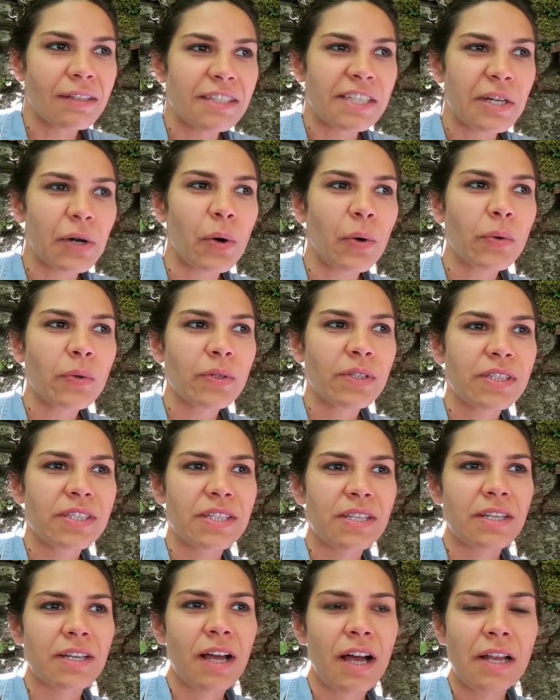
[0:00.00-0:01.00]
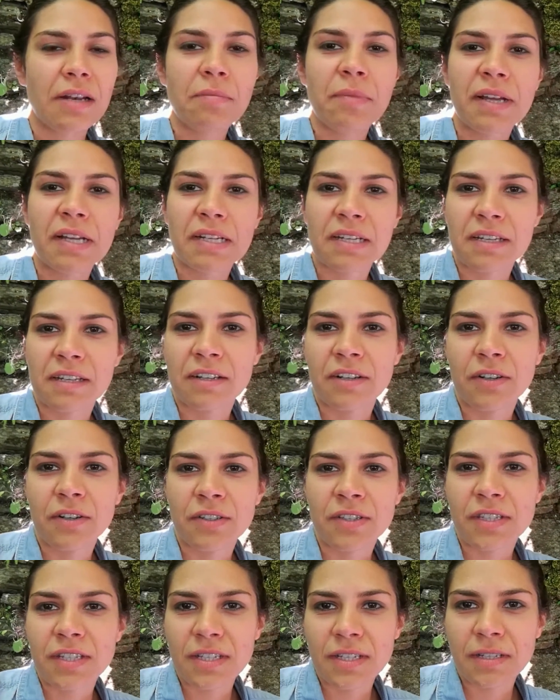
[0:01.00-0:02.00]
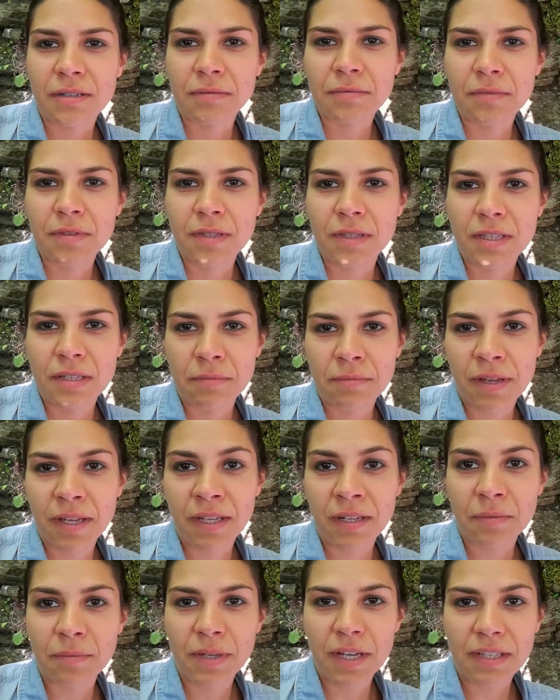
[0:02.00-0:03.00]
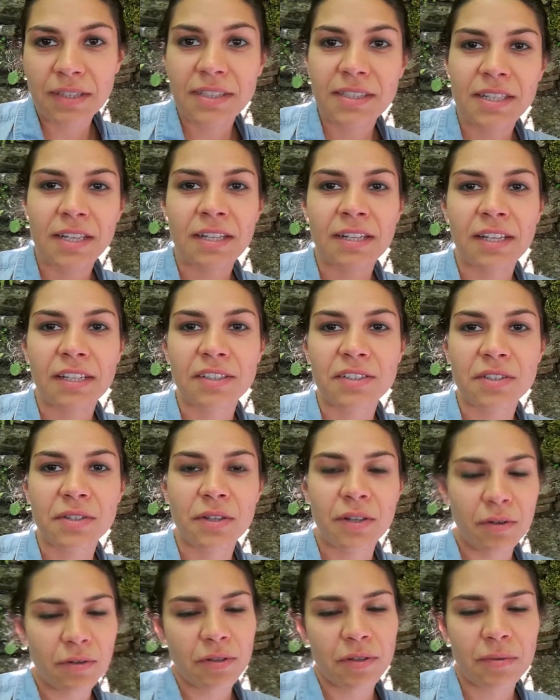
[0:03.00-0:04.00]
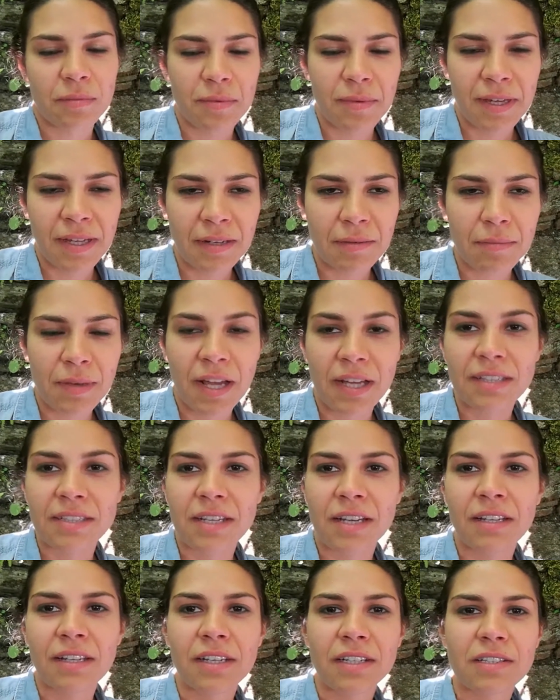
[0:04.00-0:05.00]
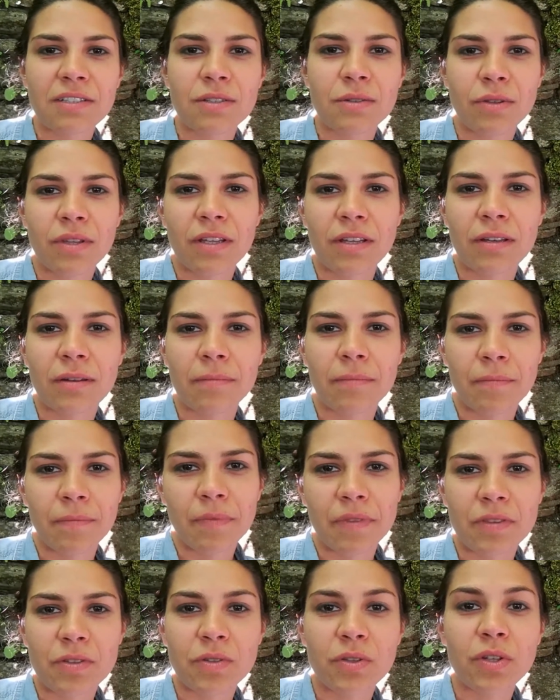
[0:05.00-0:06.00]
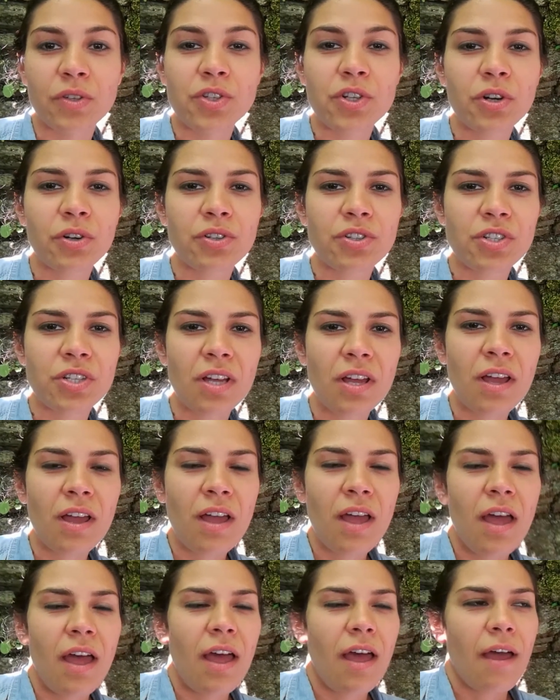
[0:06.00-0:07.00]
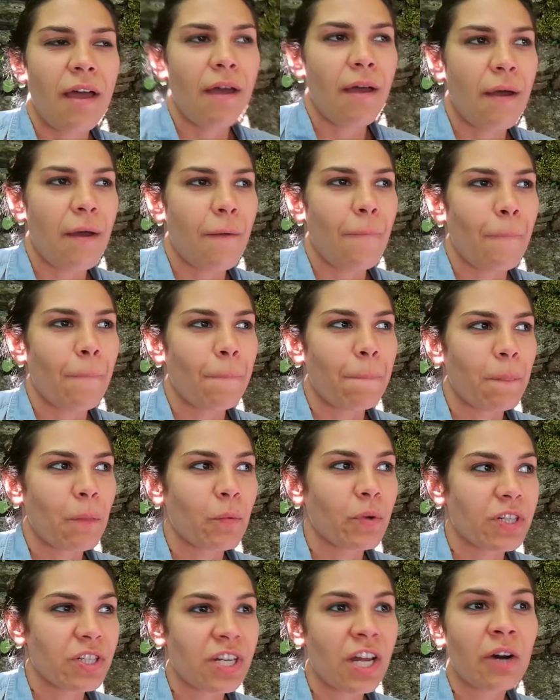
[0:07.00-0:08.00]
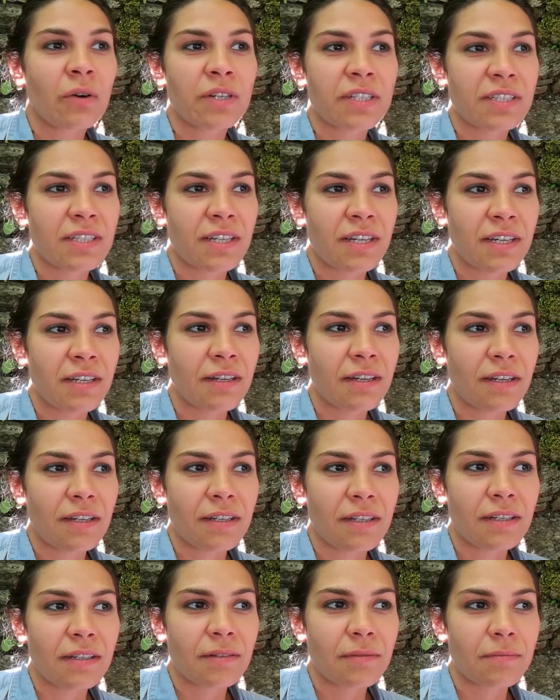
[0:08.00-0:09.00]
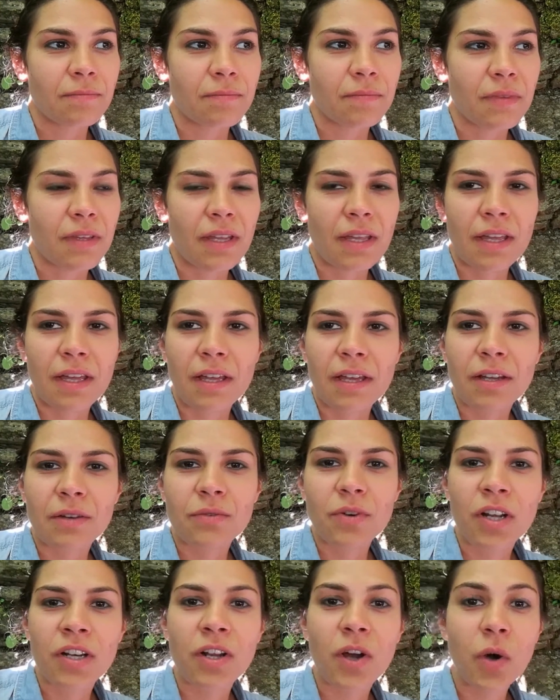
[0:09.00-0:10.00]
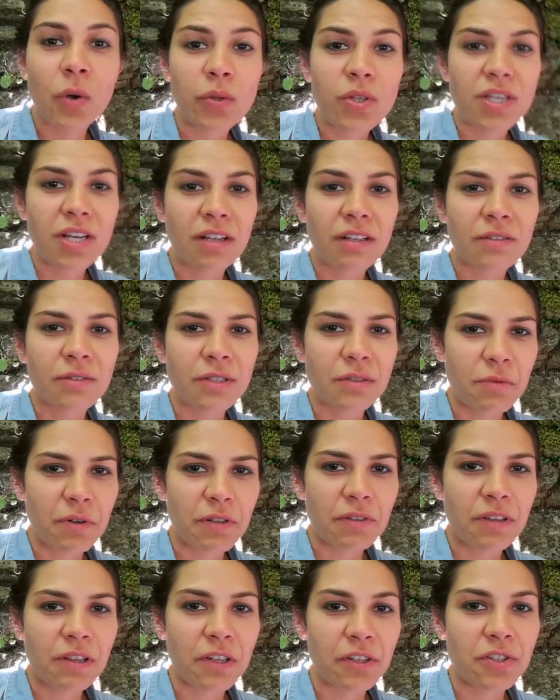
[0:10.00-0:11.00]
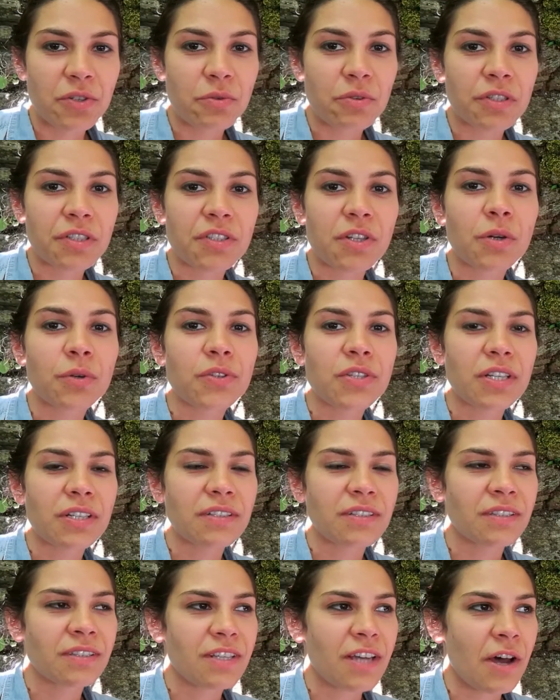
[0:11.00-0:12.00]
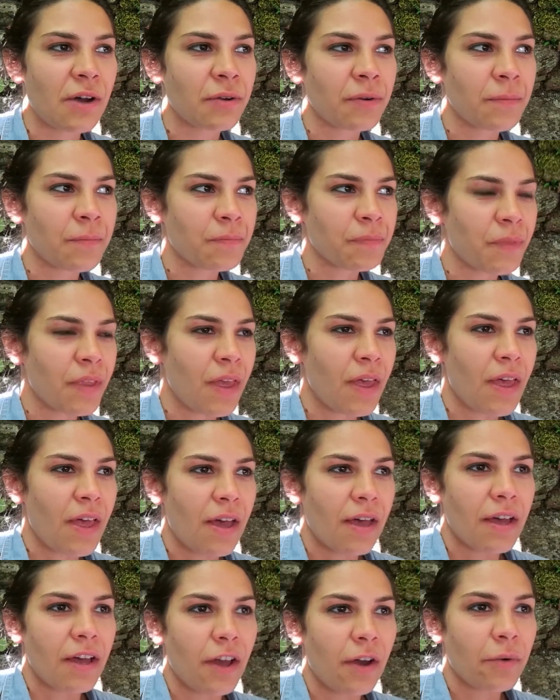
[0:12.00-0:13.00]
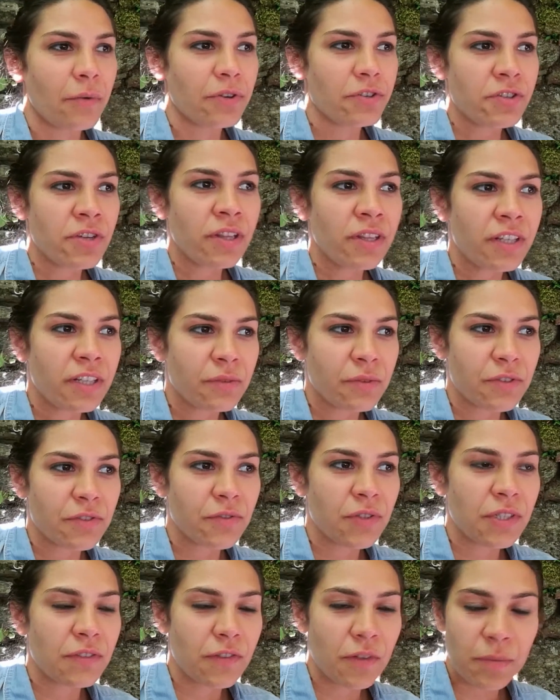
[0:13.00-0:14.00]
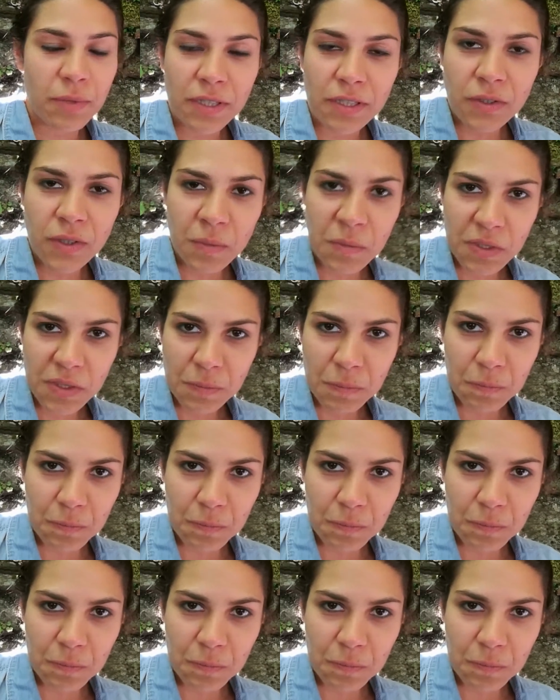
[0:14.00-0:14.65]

old albergue on the main piazza next to, or the main plaza next to the church, which now is a run hotel. It's one of the luxurious hotels in town. Originally it was free for pilgrims,